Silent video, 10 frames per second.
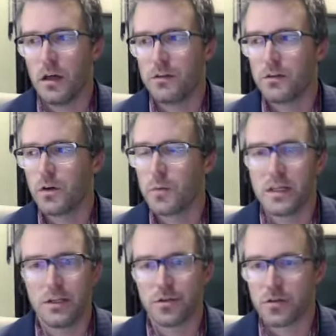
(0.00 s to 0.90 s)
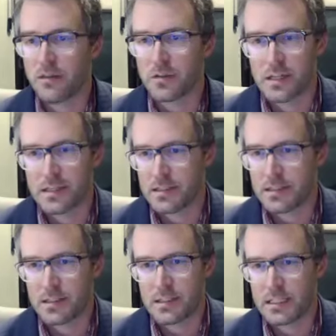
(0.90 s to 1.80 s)
you go update your driver's license
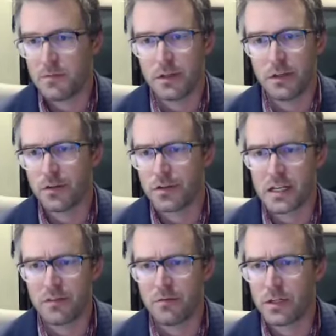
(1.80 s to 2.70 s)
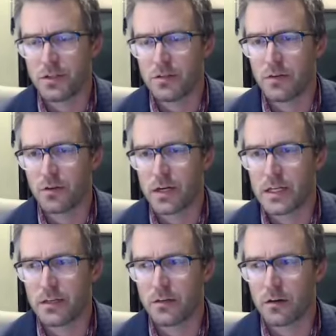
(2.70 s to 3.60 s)
at the DMV or your state issued voter
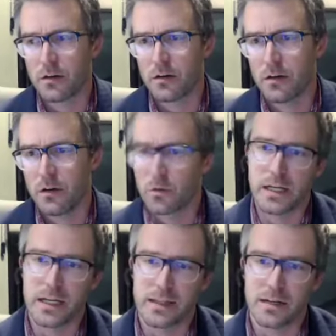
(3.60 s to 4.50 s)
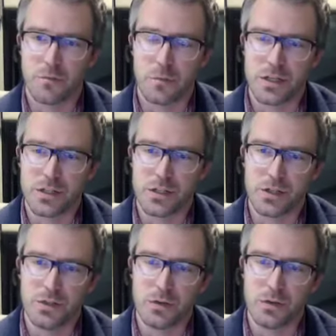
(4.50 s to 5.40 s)
ID card, we're going to get that information
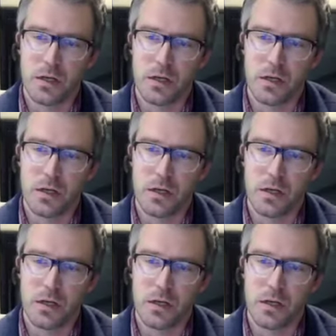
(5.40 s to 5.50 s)
too,